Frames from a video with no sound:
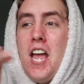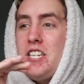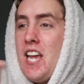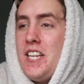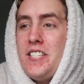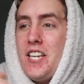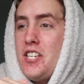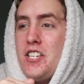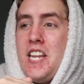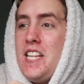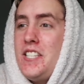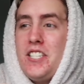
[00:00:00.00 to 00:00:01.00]
Tessa
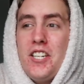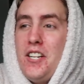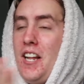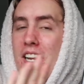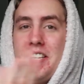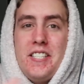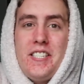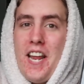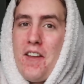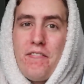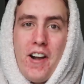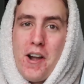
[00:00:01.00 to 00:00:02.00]
needs to like
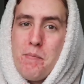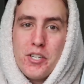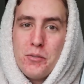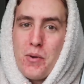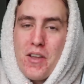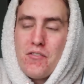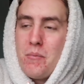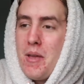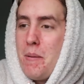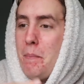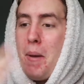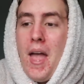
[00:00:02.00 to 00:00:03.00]
stay very much away from
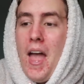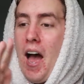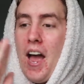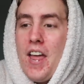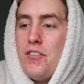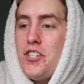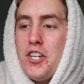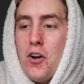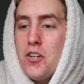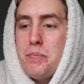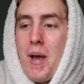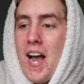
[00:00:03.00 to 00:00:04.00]
him. If she
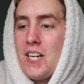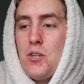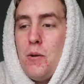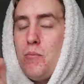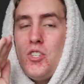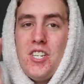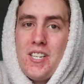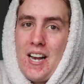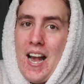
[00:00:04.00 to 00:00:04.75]
goes back to him, she's a